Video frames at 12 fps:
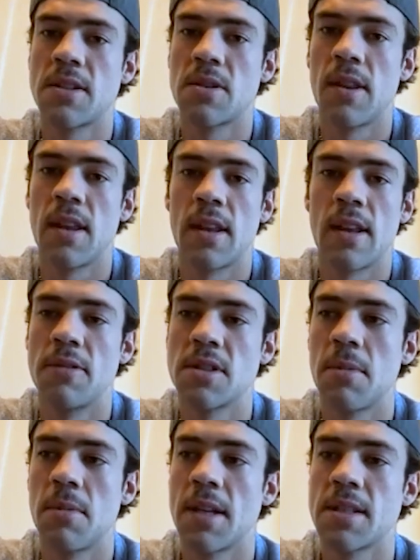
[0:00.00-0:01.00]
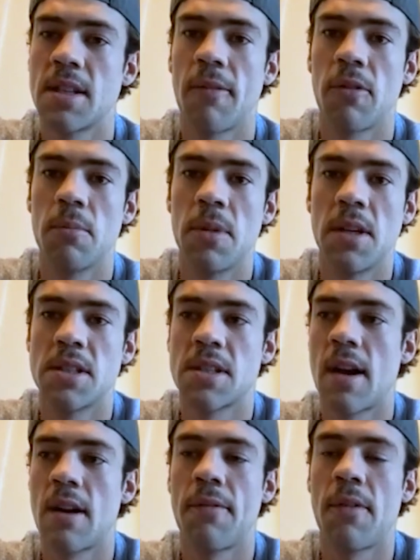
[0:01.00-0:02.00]
So I think that was the biggest thing for me, is just
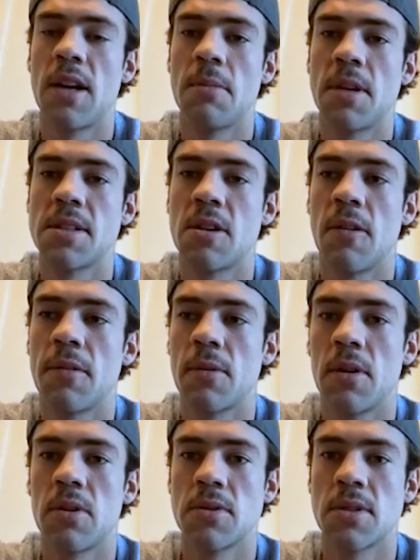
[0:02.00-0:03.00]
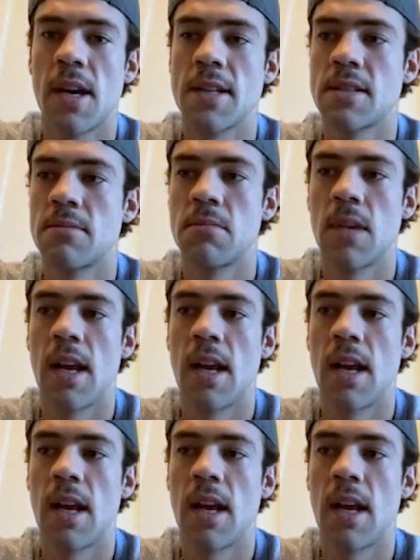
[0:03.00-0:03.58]
kind of finding myself throughout those last